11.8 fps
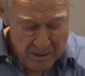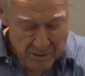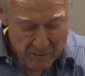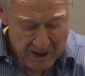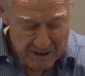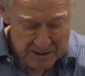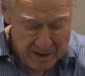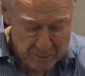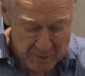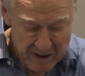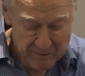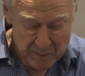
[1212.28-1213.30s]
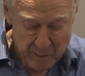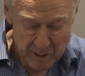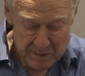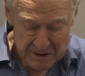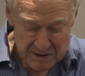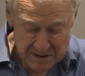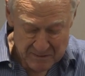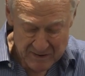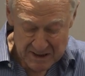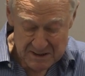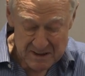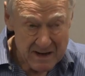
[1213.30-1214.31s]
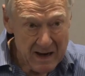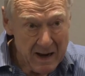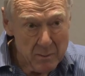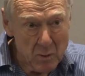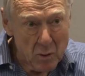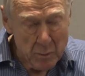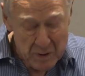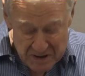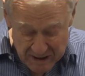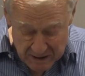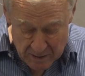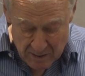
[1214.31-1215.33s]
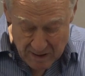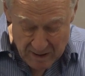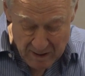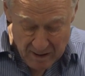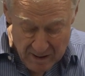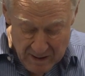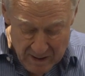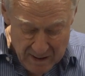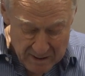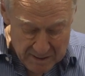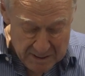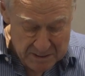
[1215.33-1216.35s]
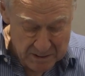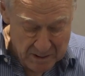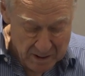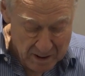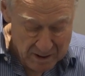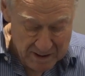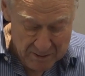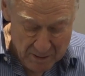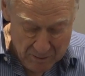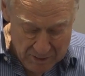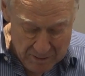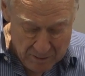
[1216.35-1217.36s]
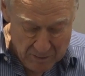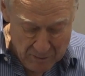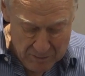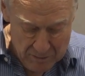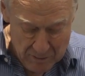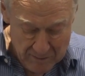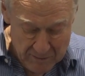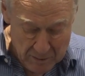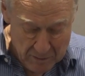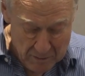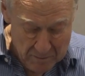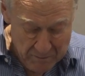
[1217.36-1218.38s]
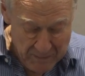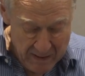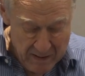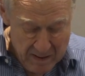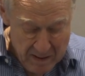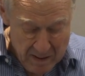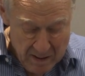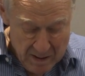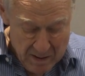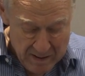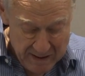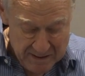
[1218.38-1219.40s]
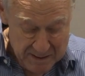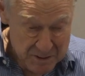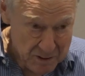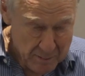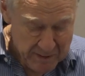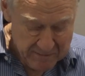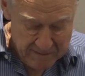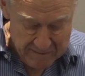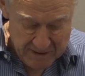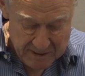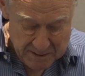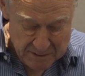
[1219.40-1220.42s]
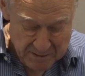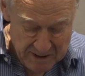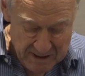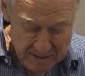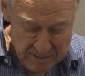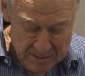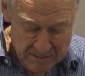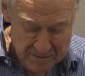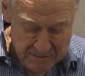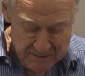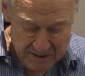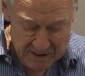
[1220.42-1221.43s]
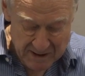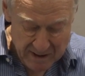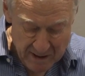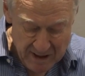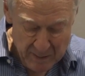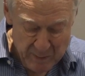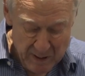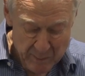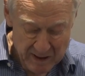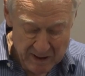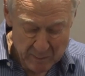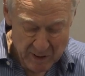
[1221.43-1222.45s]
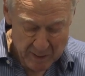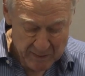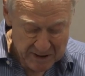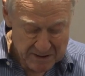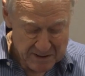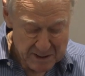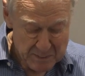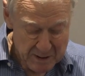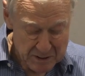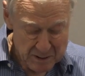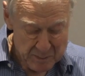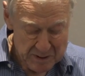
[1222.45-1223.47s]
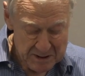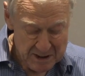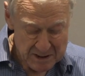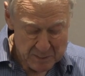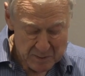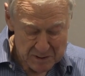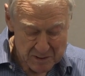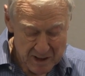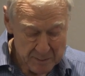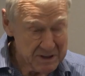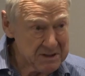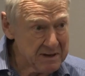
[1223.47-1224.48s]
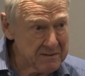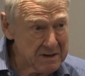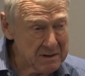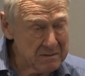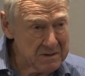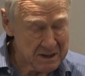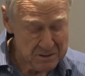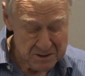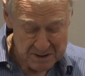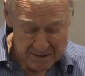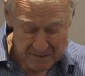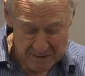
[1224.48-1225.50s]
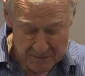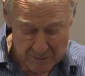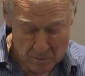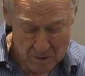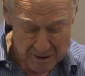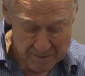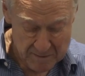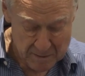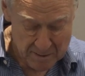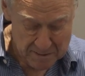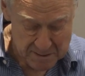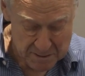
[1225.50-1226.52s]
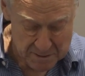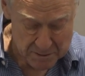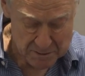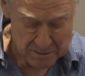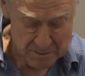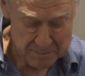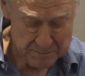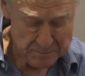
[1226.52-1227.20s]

The right to hold private property is invested, and more particularly in this regard, in the rule of law. That, as Robert Vivian has already revealed, can only be amended by means of the special procedure prescribed by Section 74(1) of the Constitution.